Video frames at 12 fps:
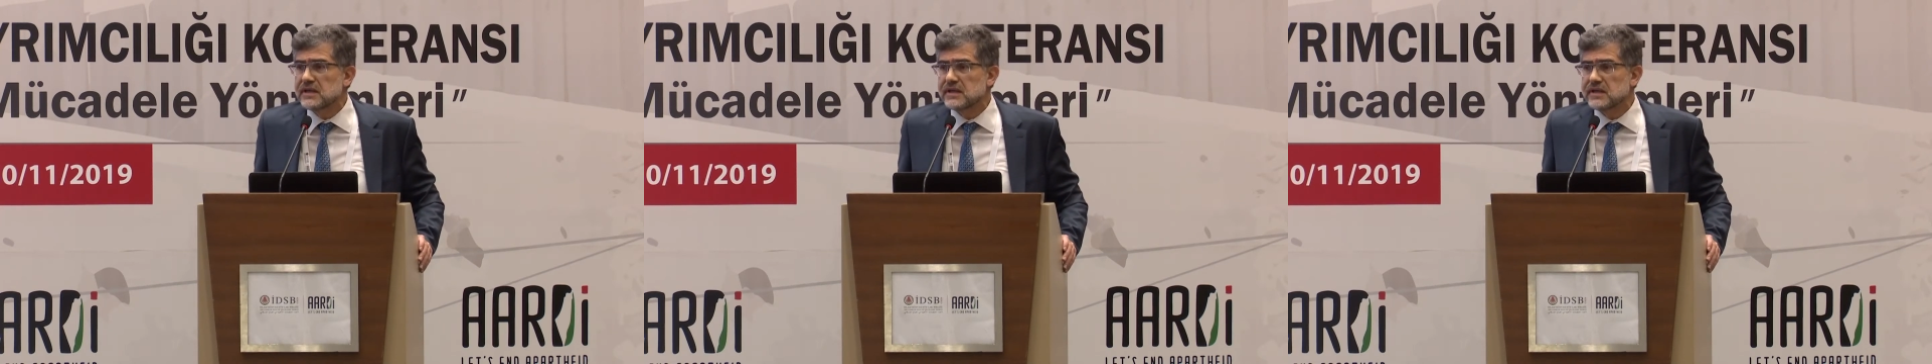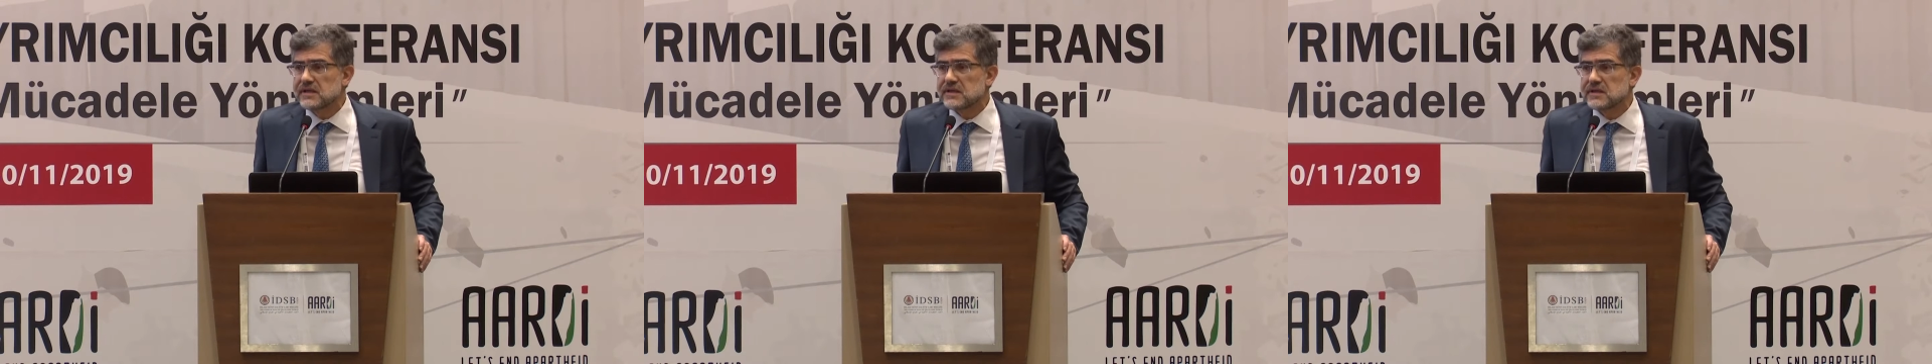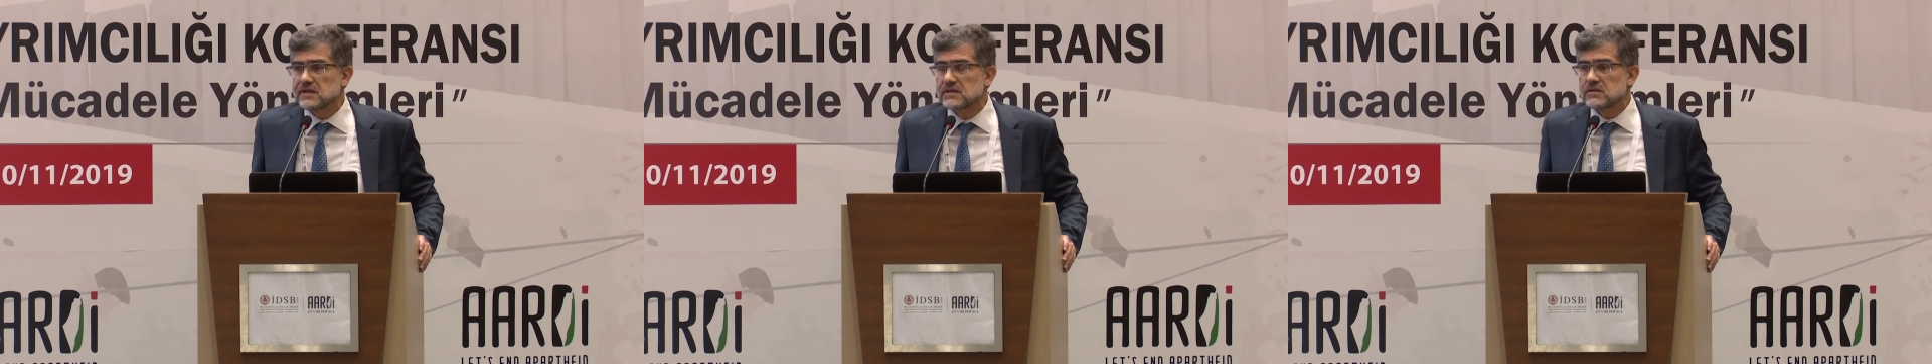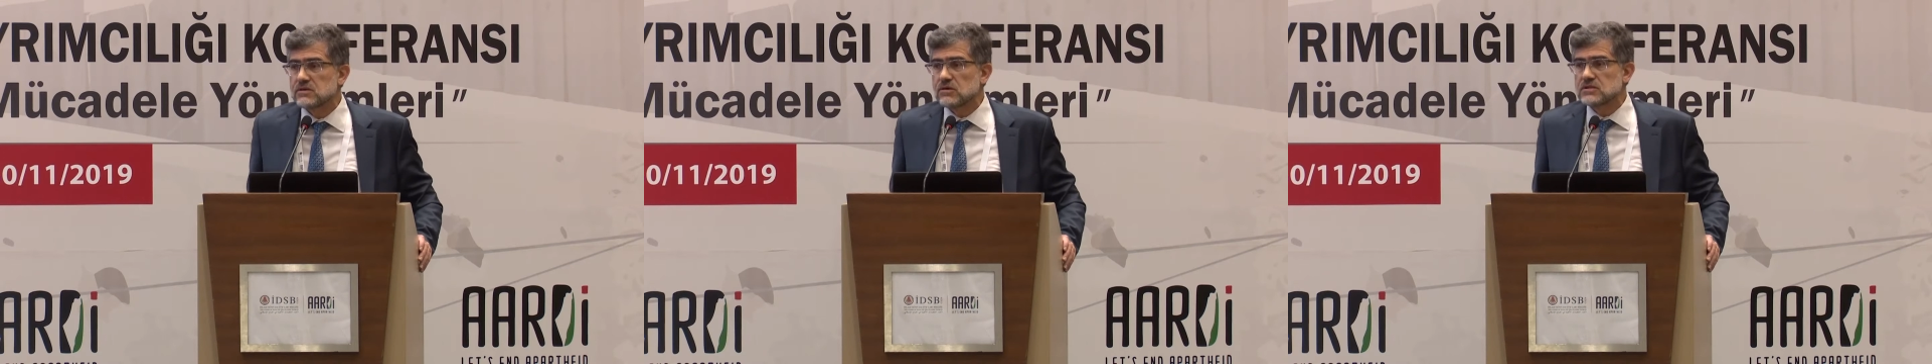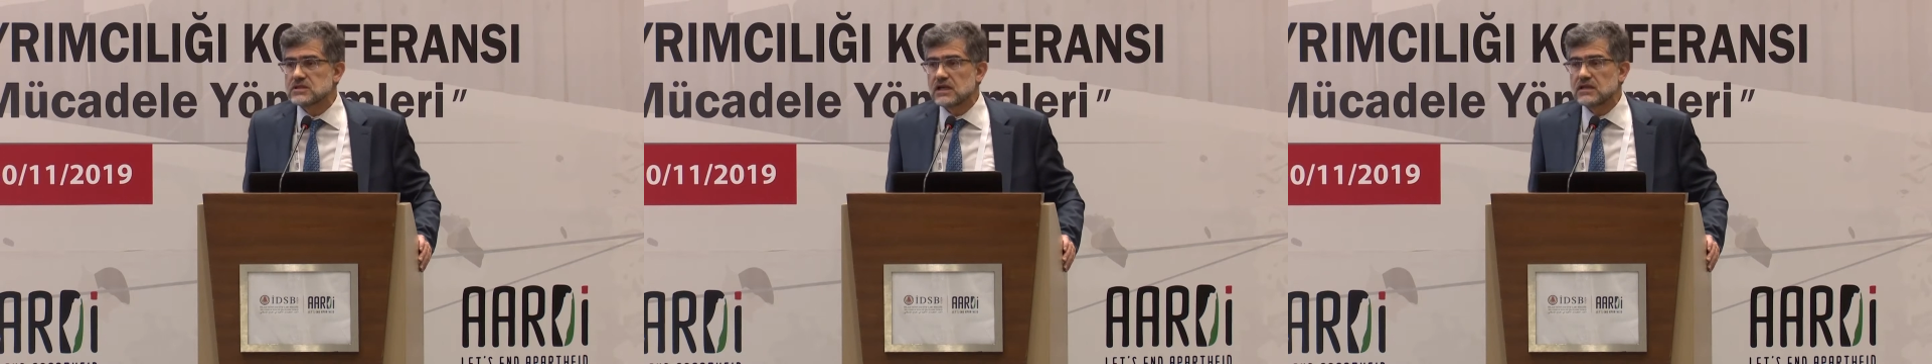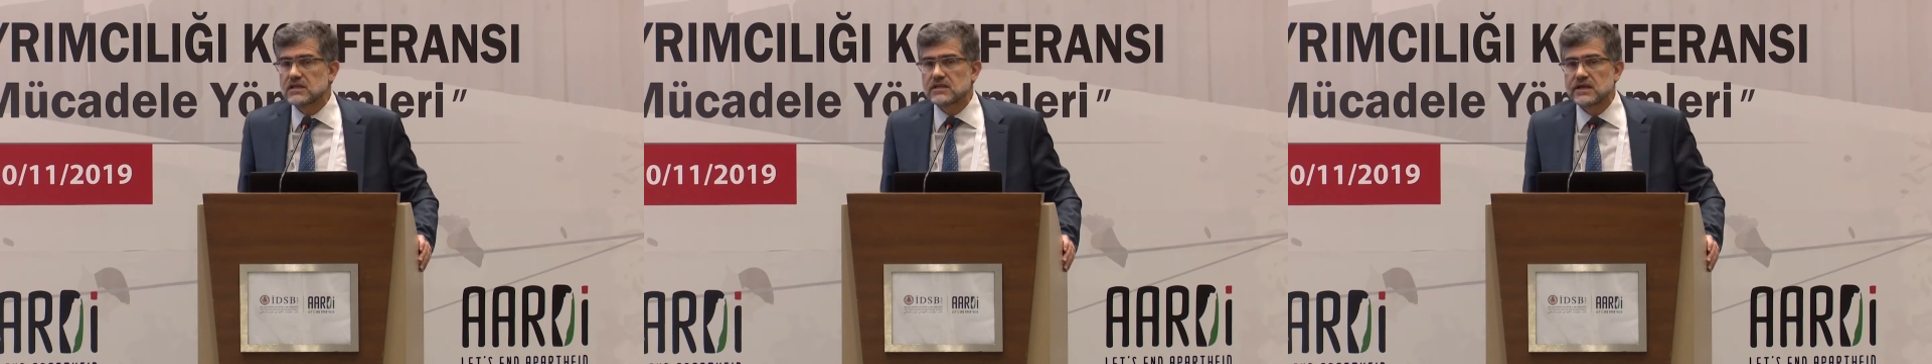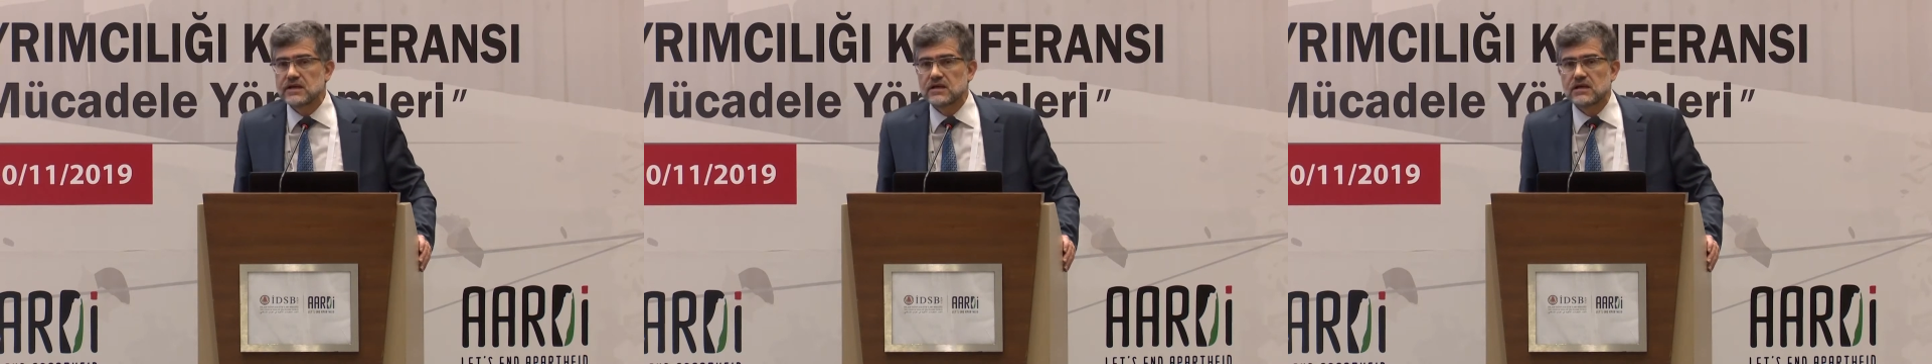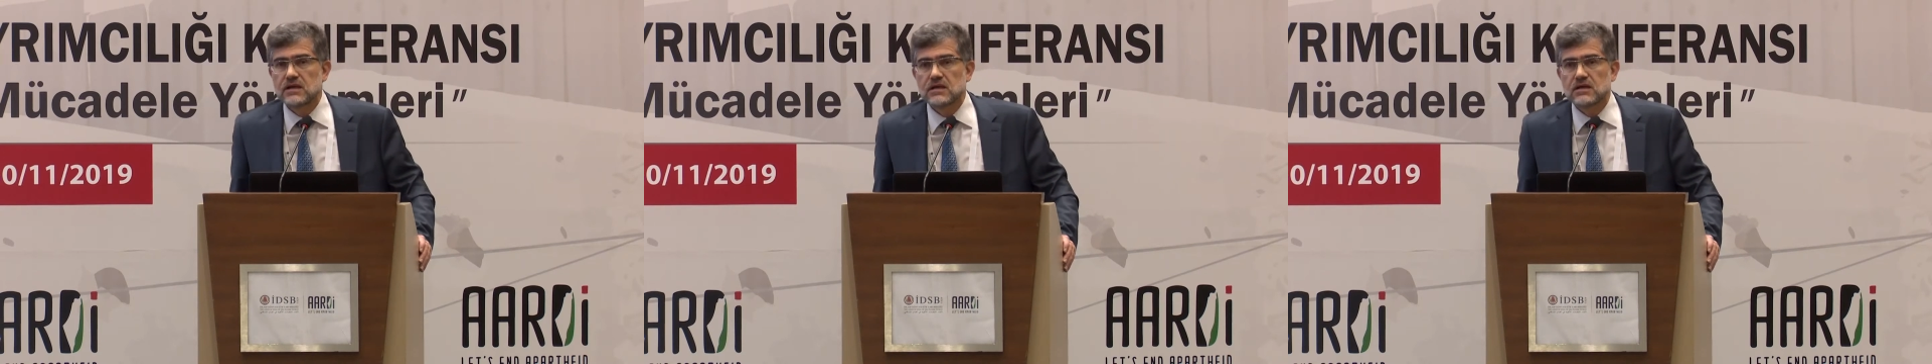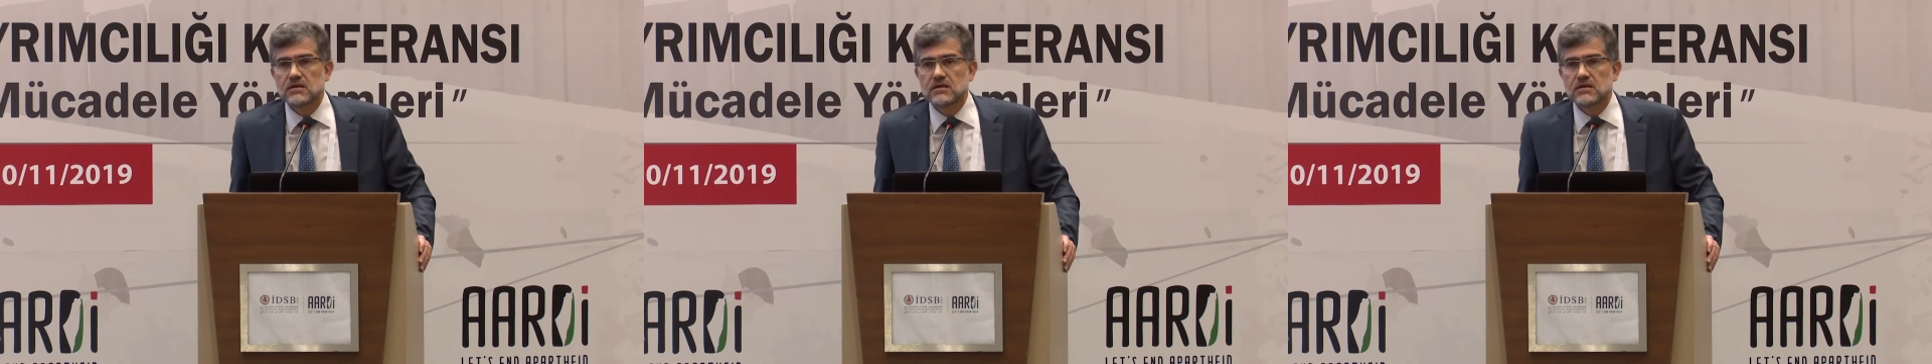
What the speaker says: people of Palestine are suffering